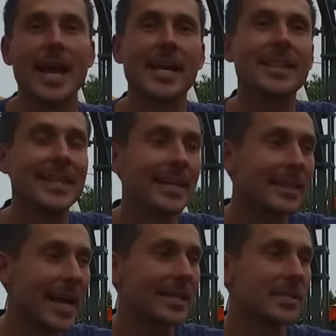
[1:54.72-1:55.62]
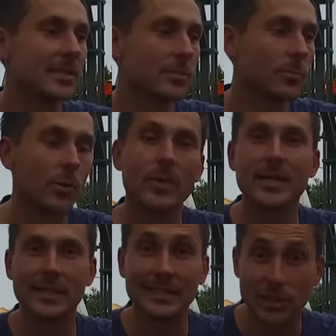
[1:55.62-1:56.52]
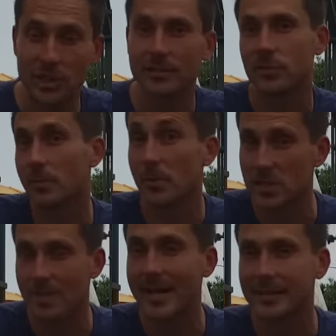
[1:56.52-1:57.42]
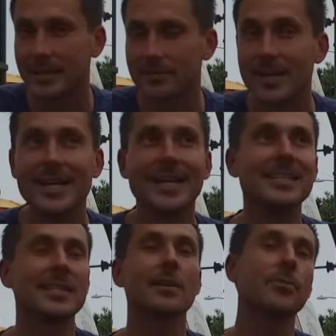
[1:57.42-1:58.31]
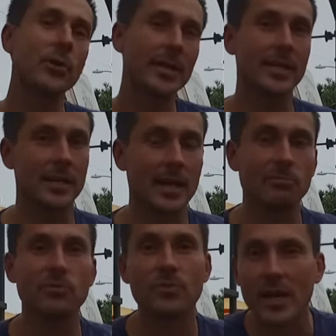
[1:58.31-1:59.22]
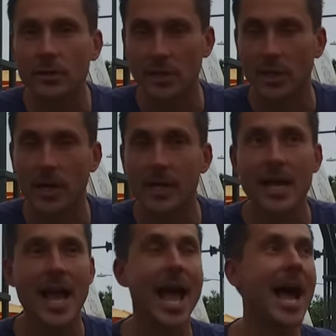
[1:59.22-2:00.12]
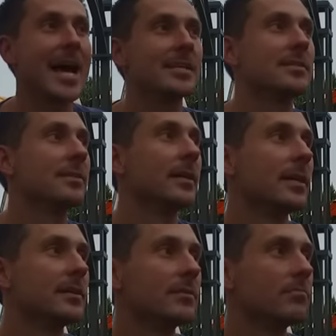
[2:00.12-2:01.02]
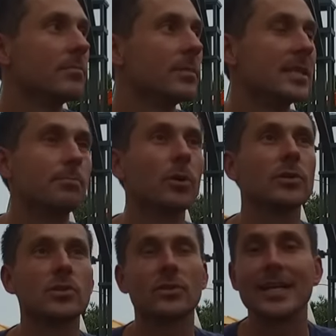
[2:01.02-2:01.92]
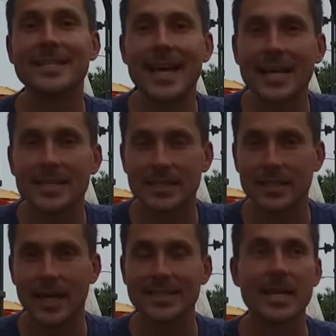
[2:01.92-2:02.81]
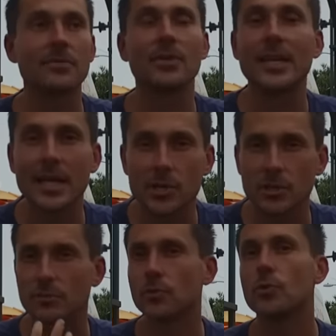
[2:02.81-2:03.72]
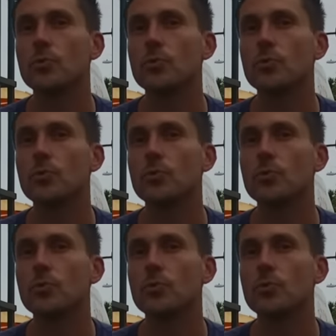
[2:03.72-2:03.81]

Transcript: And I think that's where we need to shift our perspective. Instead of looking at failure as this personal identification of who